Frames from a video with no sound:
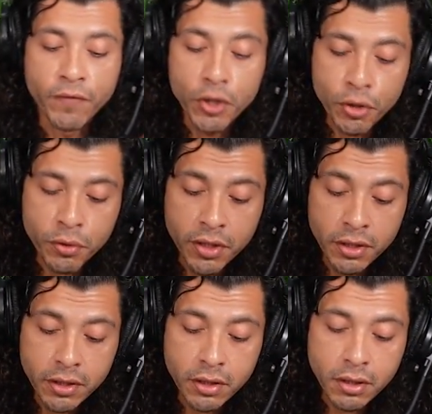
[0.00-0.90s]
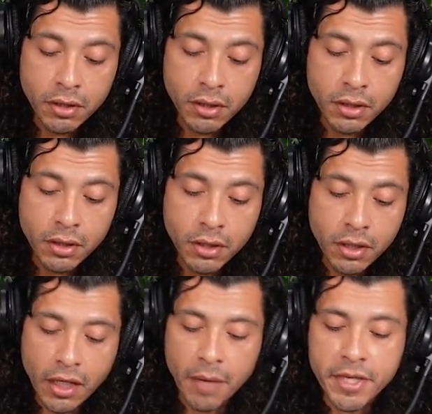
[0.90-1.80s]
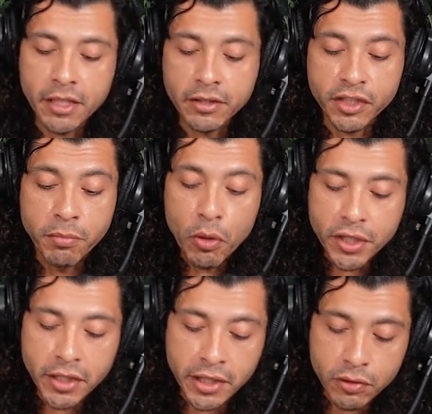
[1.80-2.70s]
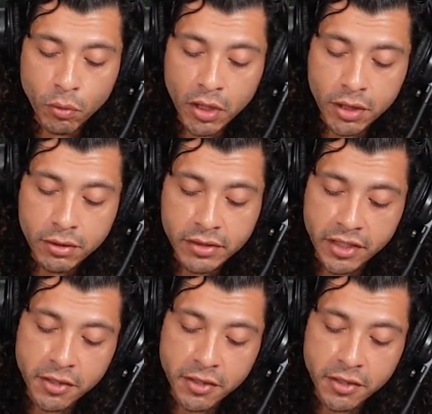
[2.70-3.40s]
Food, I mean, smoking, here's one.